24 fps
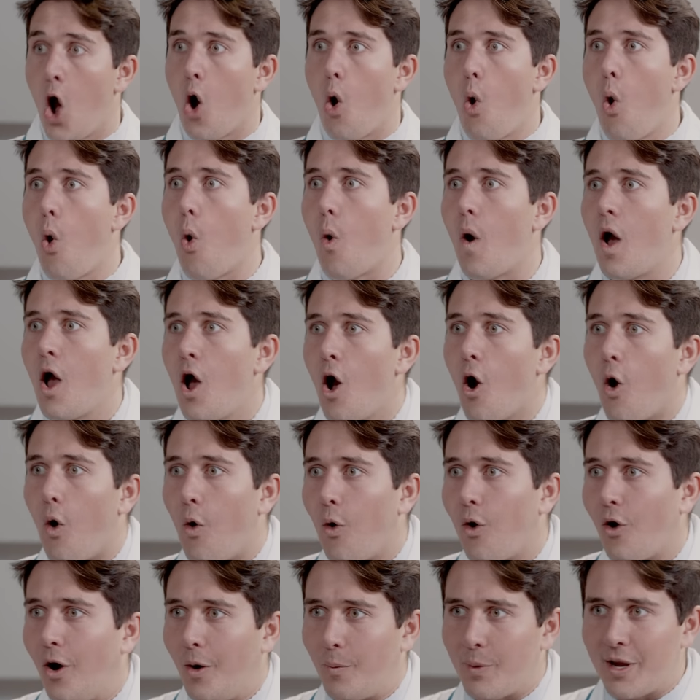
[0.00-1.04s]
Ooh,
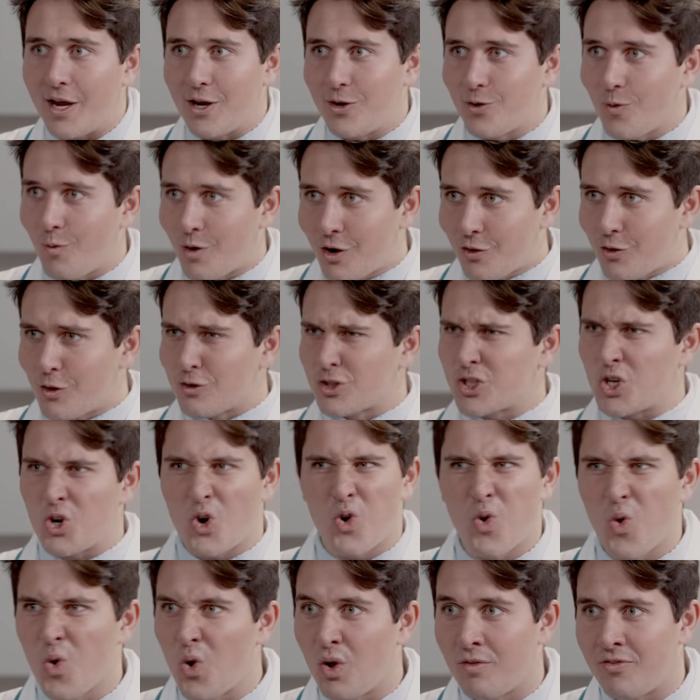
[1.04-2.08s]
or we can do one of those
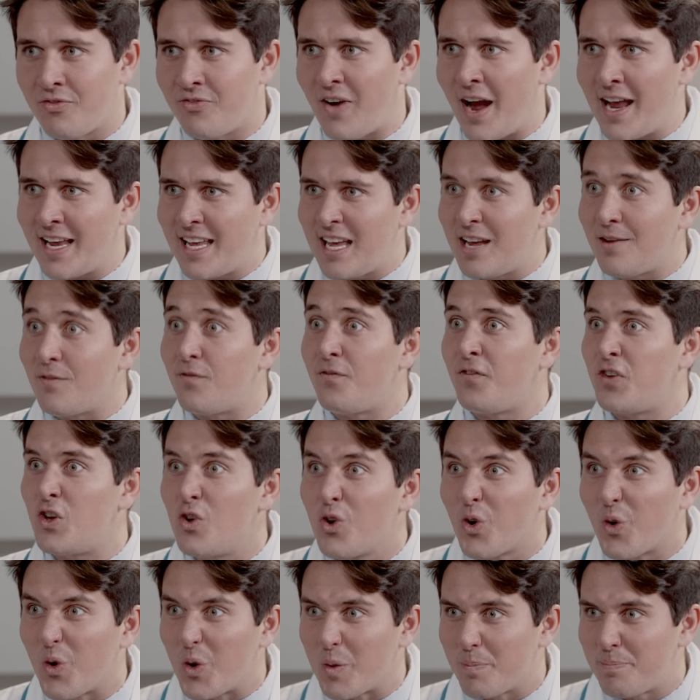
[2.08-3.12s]
cool Viking
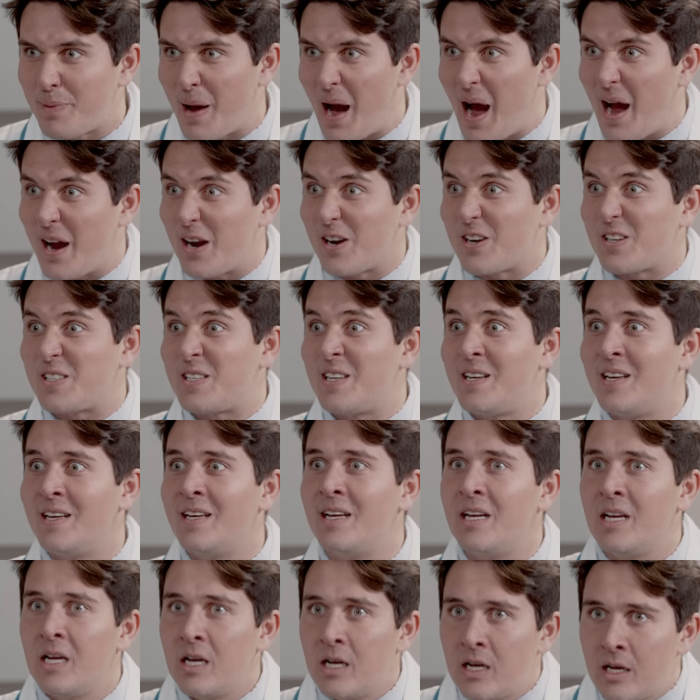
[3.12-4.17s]
funeral pyres.
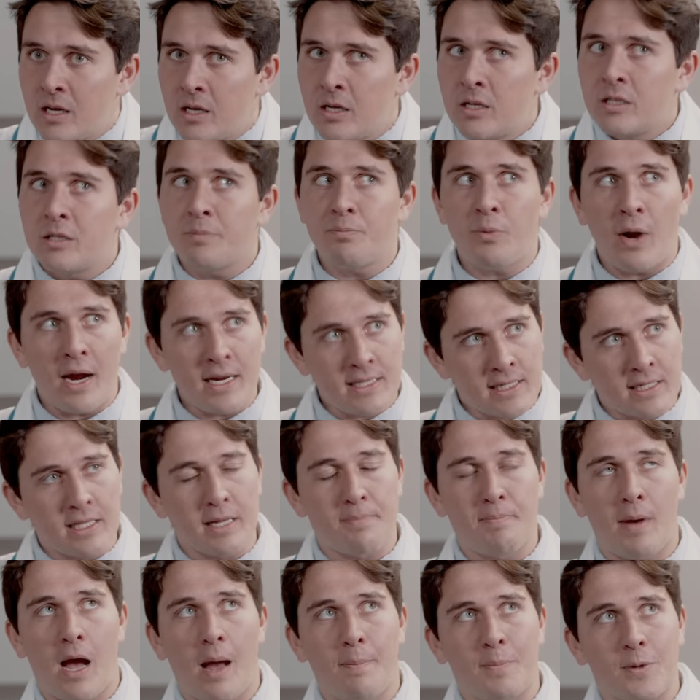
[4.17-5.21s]
Surprisingly
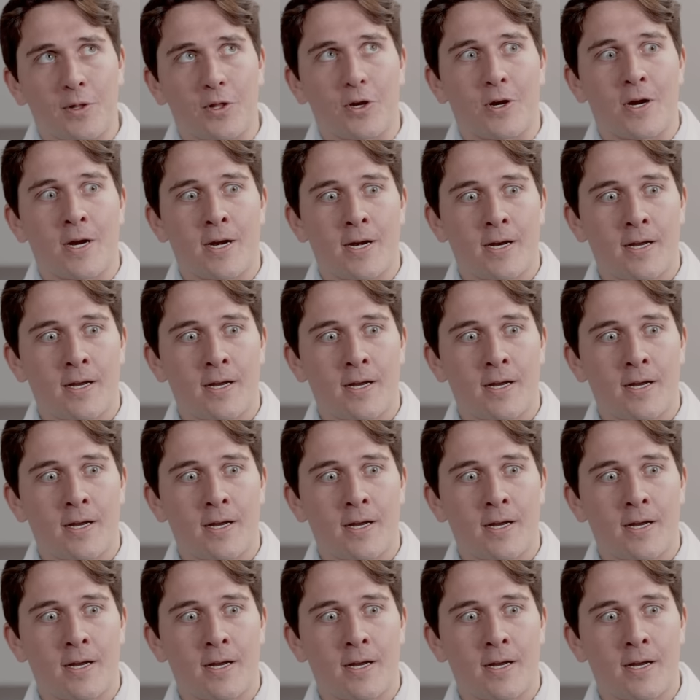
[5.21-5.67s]
popular.